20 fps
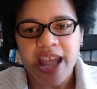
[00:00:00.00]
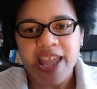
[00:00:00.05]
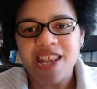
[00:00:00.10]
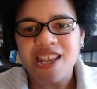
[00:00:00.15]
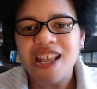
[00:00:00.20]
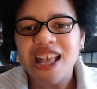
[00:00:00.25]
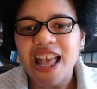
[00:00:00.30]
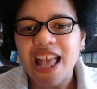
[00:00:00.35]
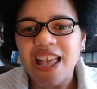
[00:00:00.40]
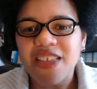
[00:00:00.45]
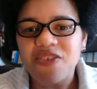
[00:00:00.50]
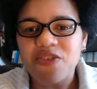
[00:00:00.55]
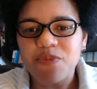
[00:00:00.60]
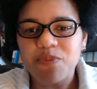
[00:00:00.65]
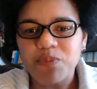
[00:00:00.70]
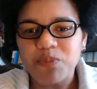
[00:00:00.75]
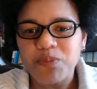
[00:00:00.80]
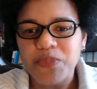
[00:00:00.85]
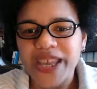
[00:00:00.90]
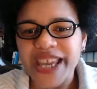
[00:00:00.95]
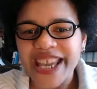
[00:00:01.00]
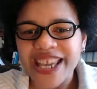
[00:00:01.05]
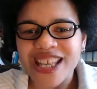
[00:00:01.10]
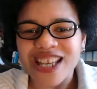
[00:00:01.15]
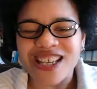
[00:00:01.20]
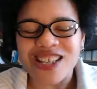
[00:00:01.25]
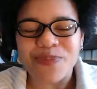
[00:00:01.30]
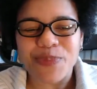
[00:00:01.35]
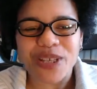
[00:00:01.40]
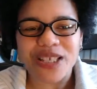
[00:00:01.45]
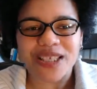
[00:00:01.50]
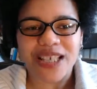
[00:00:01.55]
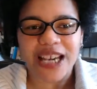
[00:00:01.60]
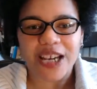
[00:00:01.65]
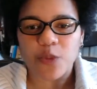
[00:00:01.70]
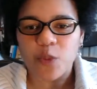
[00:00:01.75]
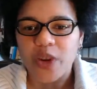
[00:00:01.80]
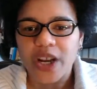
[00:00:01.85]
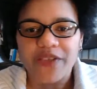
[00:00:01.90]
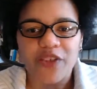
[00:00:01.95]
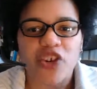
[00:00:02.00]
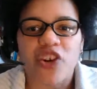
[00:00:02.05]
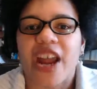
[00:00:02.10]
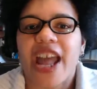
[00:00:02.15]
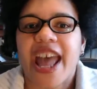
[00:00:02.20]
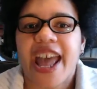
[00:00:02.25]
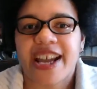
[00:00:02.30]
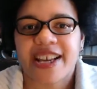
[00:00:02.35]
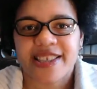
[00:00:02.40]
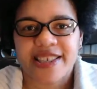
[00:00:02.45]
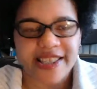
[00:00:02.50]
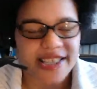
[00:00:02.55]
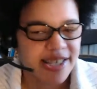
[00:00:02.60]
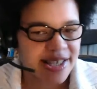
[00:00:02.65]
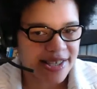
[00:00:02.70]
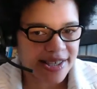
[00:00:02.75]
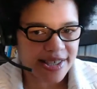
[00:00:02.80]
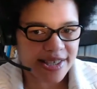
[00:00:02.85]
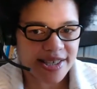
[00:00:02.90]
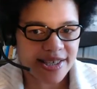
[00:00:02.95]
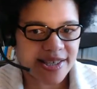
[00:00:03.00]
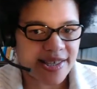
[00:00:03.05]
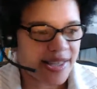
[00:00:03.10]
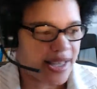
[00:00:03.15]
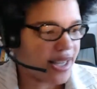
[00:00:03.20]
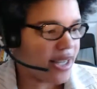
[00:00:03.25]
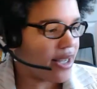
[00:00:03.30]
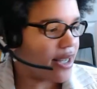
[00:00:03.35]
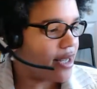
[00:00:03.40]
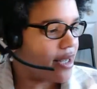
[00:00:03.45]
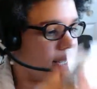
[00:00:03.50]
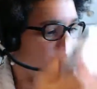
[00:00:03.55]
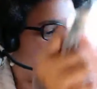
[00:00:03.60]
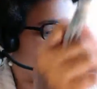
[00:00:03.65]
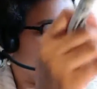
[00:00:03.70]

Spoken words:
and mean, it could be like whatever your X is to Z.